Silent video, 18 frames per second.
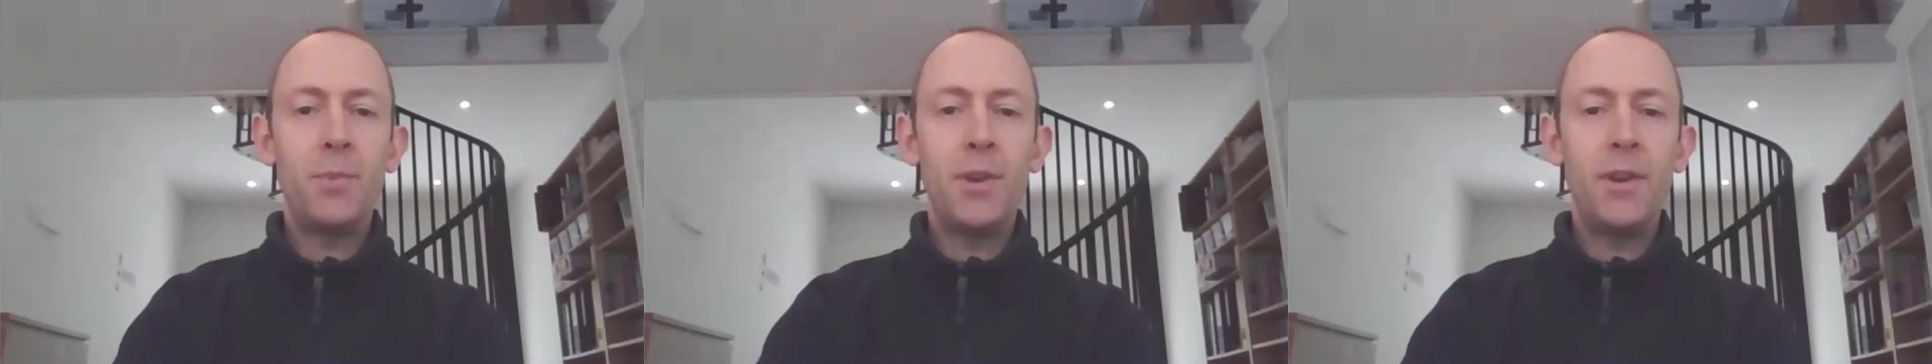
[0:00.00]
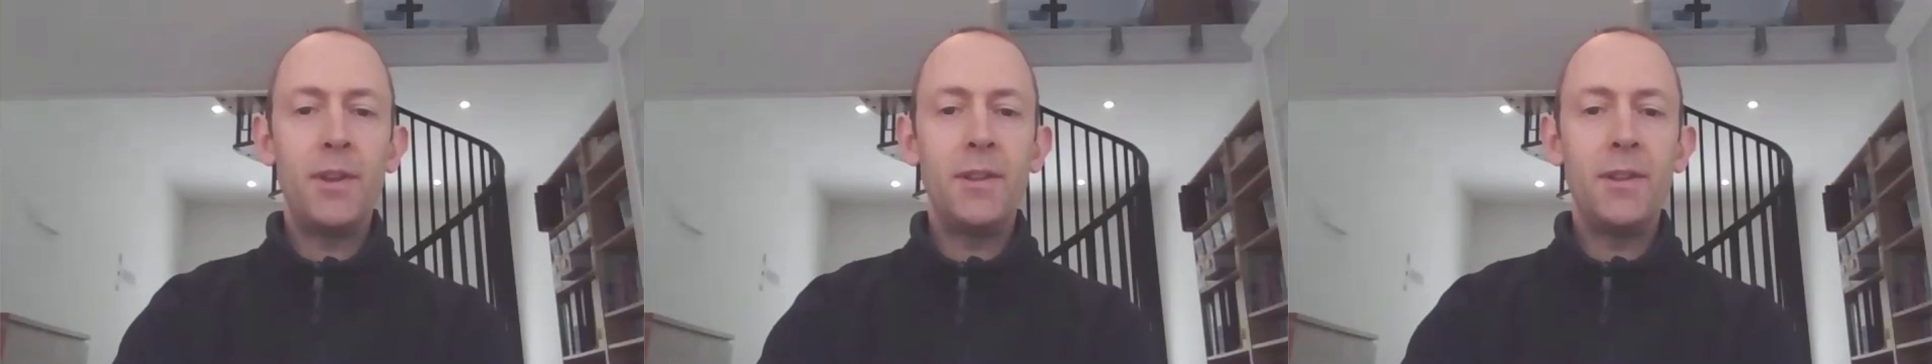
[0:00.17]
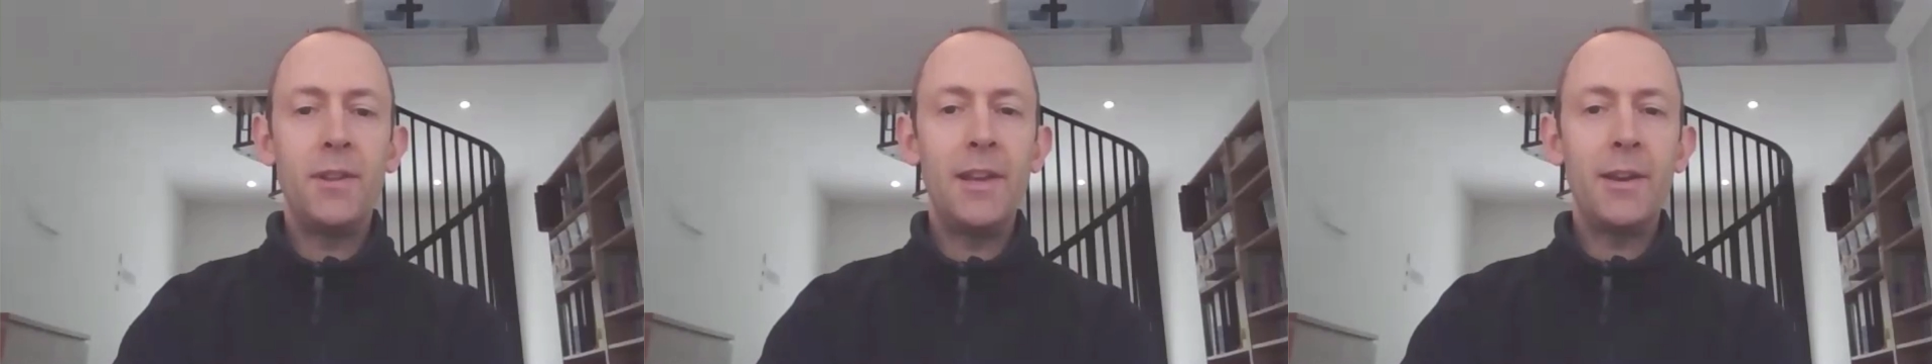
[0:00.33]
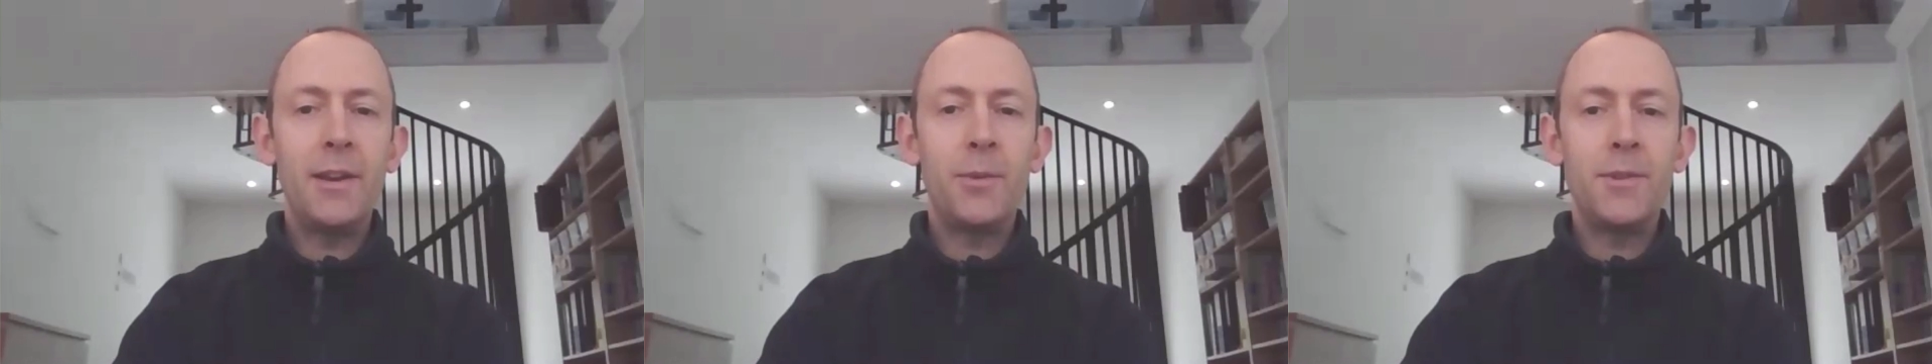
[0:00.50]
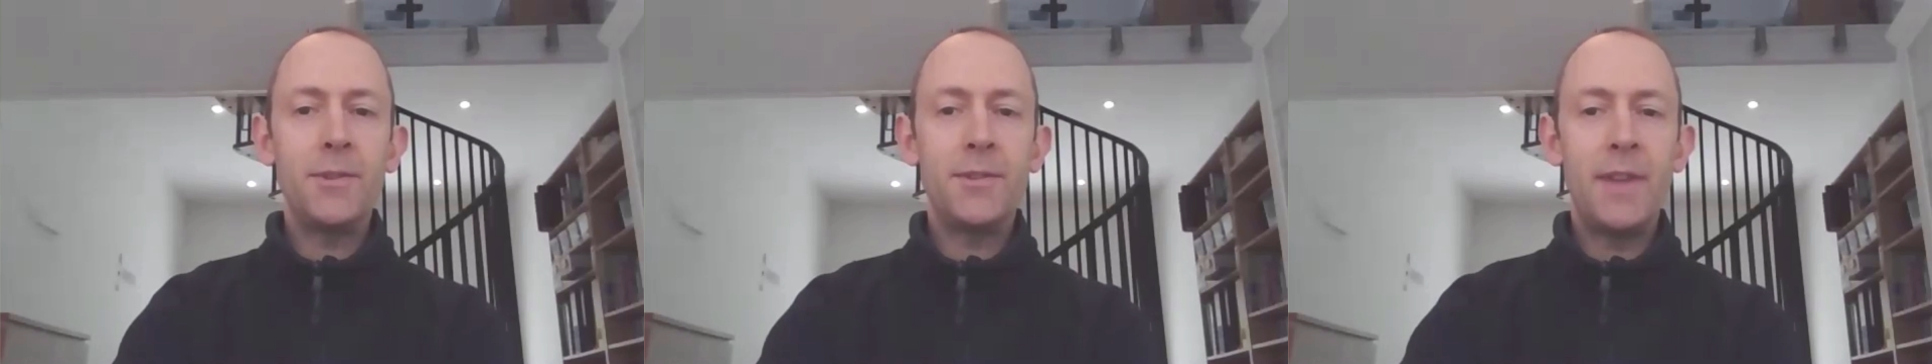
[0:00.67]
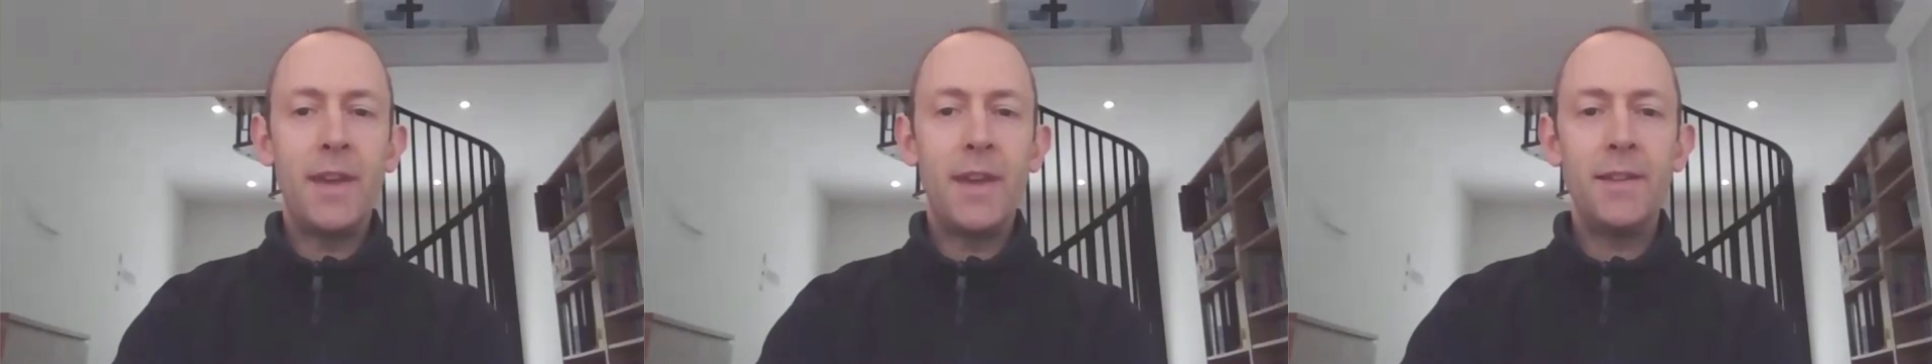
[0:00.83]
but in a liquid
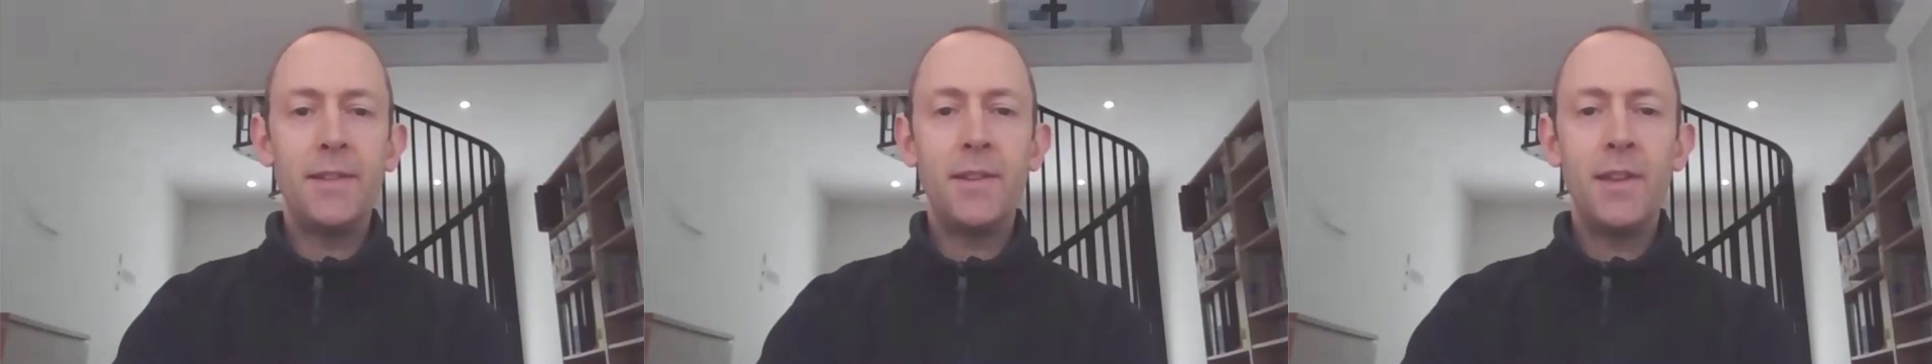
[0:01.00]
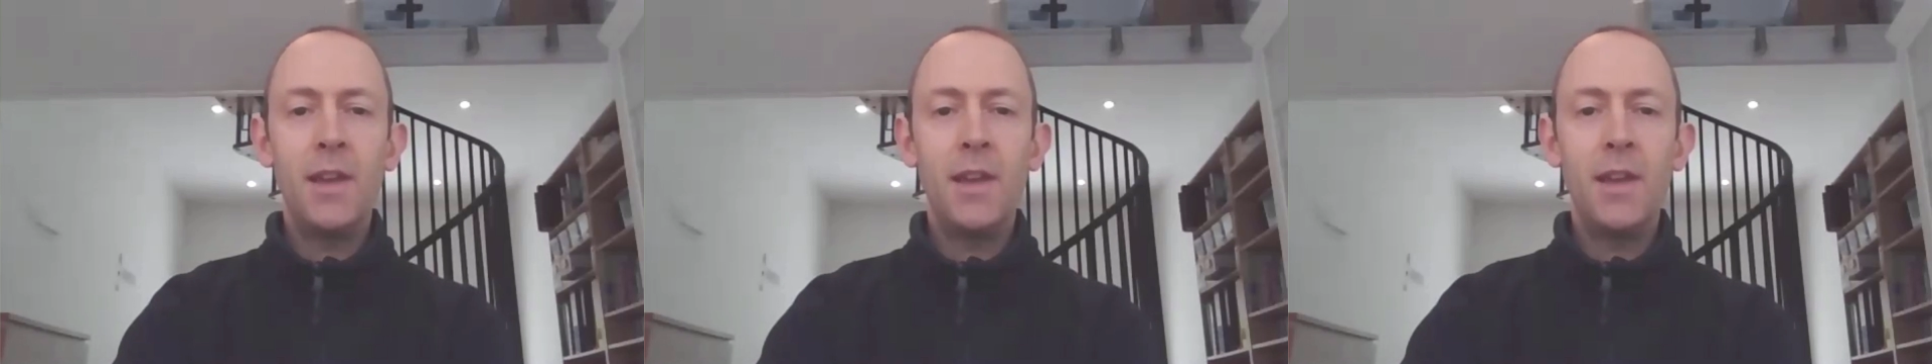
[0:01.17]
state.